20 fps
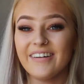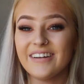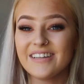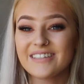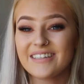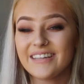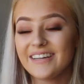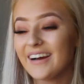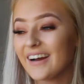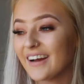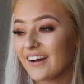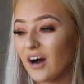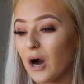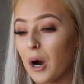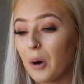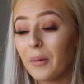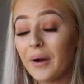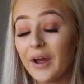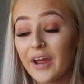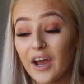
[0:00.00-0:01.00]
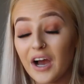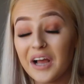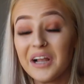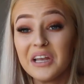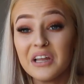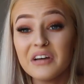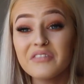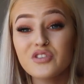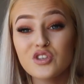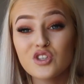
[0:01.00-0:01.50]
honestly can't wait. I
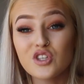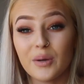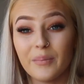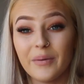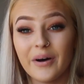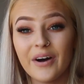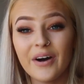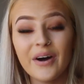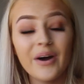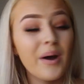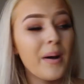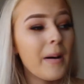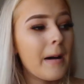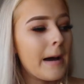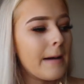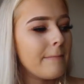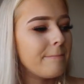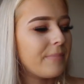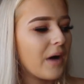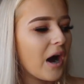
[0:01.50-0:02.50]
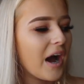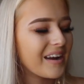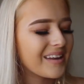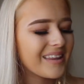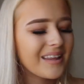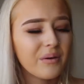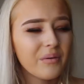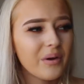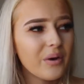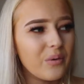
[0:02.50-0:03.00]
love summer, but I
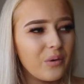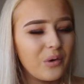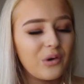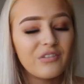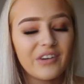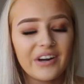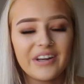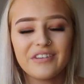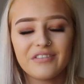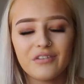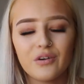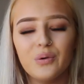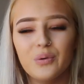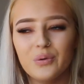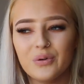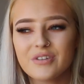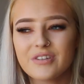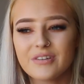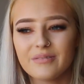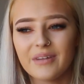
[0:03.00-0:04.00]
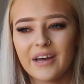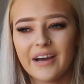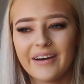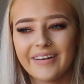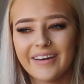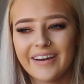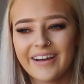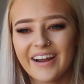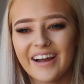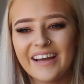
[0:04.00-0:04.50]
think we're all ready for autumn
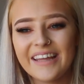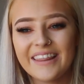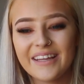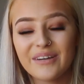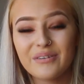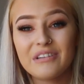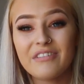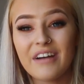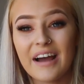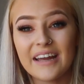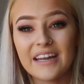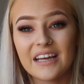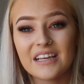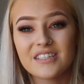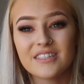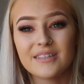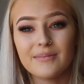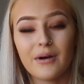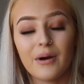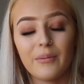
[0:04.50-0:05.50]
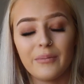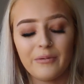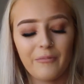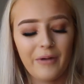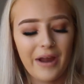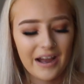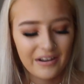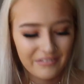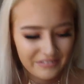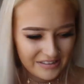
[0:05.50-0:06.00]
now. Like, I think we've had our summer. I mean,
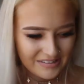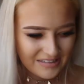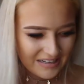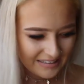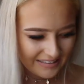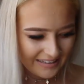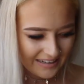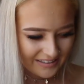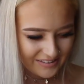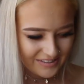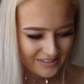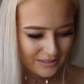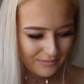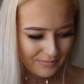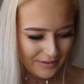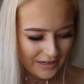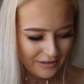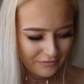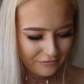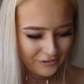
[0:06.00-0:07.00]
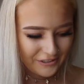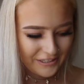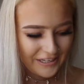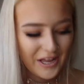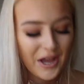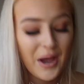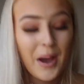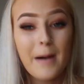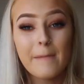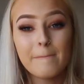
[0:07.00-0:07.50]
we haven't exactly had a summer, have
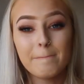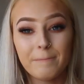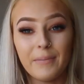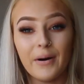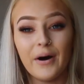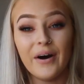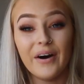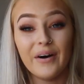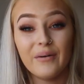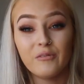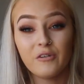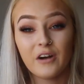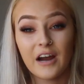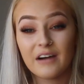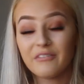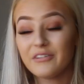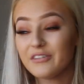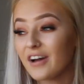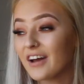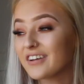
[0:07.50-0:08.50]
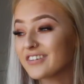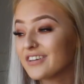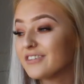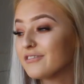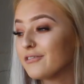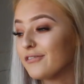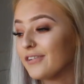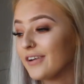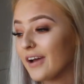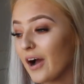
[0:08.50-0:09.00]
we? But we've had
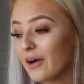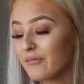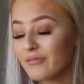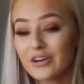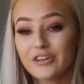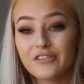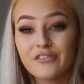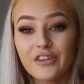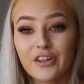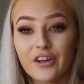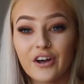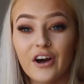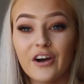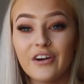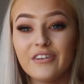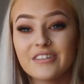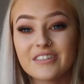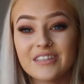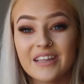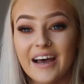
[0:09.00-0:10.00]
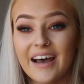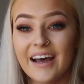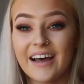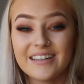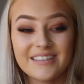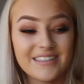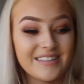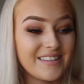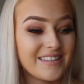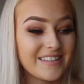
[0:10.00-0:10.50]
enough of it. I'm ready for the coats, the
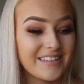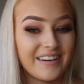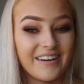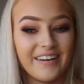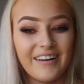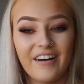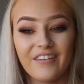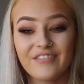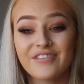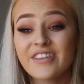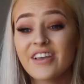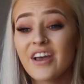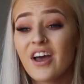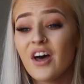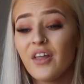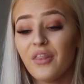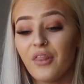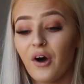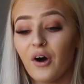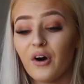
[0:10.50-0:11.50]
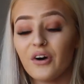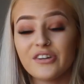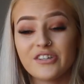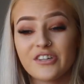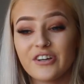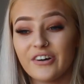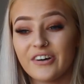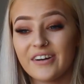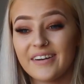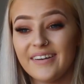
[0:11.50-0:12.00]
hats, the scarves, the hot
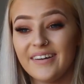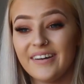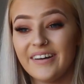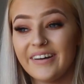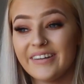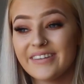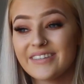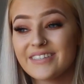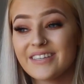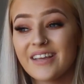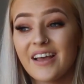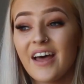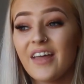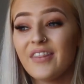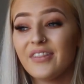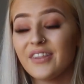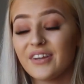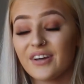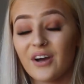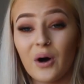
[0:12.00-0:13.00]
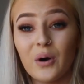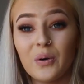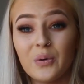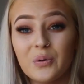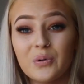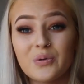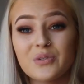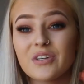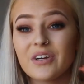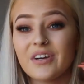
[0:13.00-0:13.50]
chocolates, the
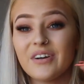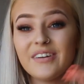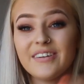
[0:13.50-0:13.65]
cold,